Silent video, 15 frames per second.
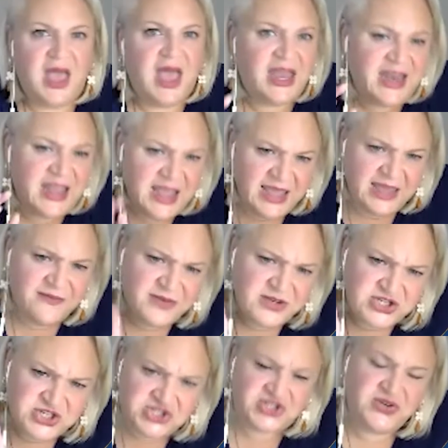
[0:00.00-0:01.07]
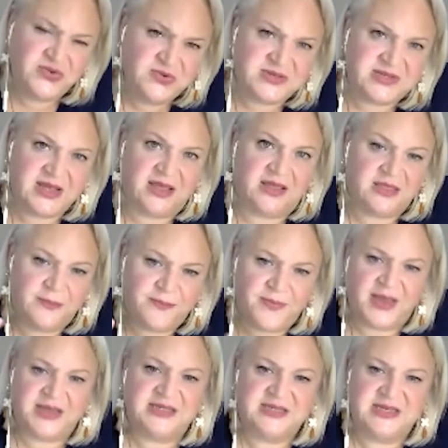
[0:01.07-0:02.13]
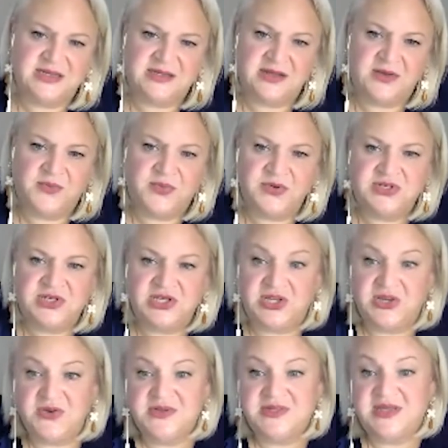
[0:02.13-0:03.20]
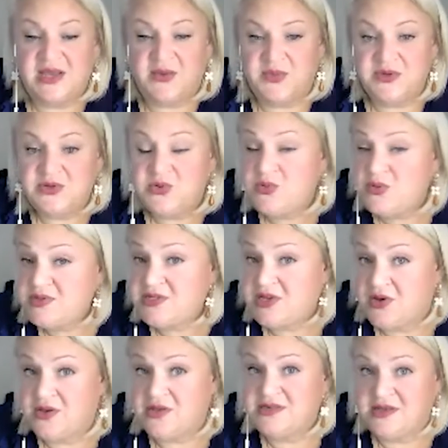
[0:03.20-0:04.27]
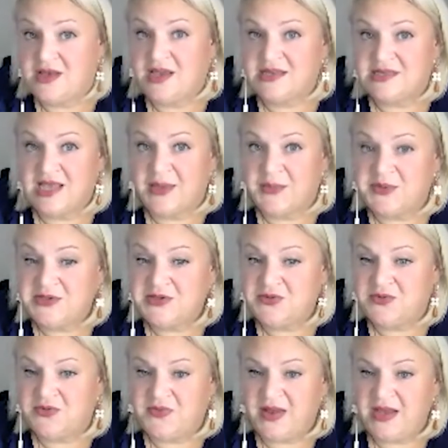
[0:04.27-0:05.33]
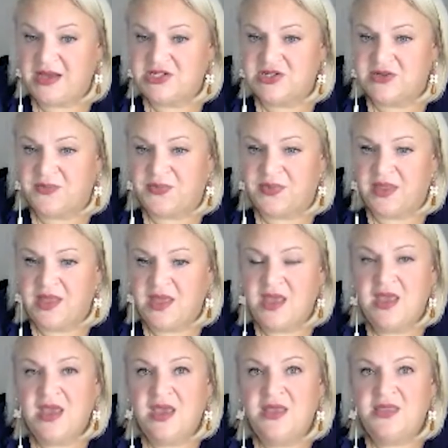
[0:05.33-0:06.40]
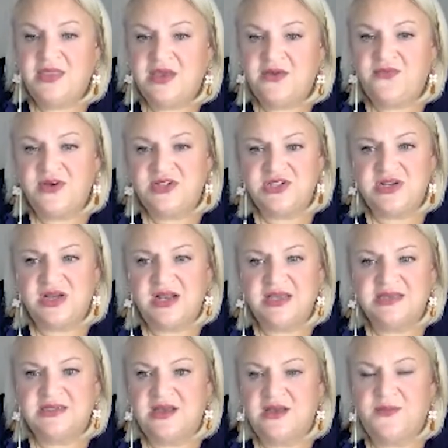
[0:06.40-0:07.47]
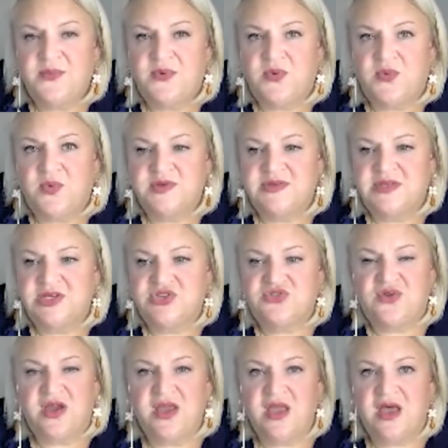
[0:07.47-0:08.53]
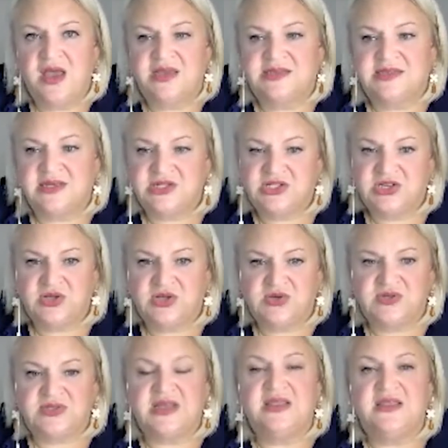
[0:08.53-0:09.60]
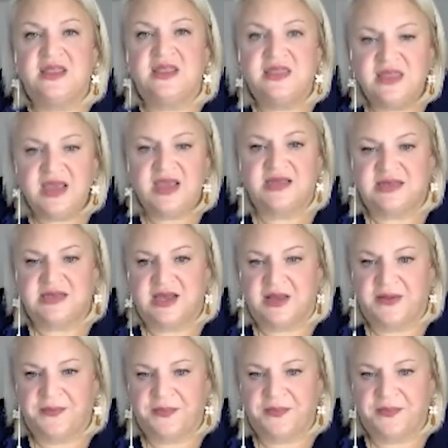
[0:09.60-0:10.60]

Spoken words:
And even choosing the best example to use here was also a Science Capital reflection. The original example was that dry ice is used in the theatre,